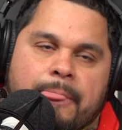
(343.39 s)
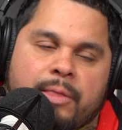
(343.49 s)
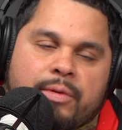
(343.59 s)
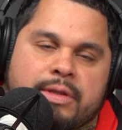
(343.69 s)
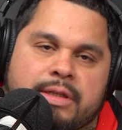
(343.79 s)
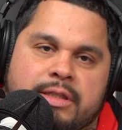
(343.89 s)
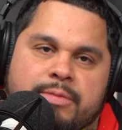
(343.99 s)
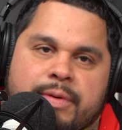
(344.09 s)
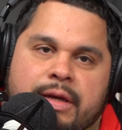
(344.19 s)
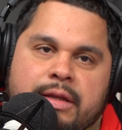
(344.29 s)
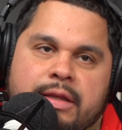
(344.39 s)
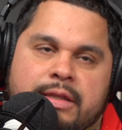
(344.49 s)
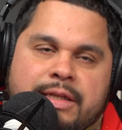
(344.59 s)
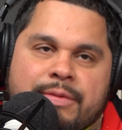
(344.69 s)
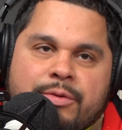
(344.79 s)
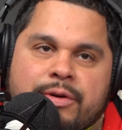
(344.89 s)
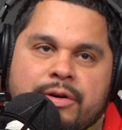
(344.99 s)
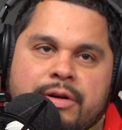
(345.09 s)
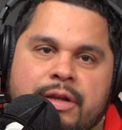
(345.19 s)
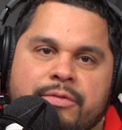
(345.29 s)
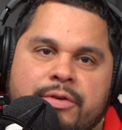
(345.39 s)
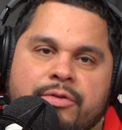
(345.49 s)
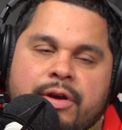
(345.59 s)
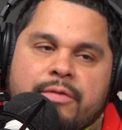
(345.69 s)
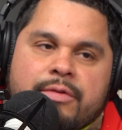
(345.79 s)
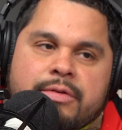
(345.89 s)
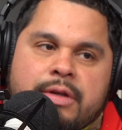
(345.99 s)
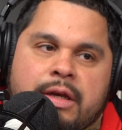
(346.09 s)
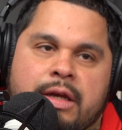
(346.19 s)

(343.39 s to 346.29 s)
what to expect. And same thing with our delivery drivers.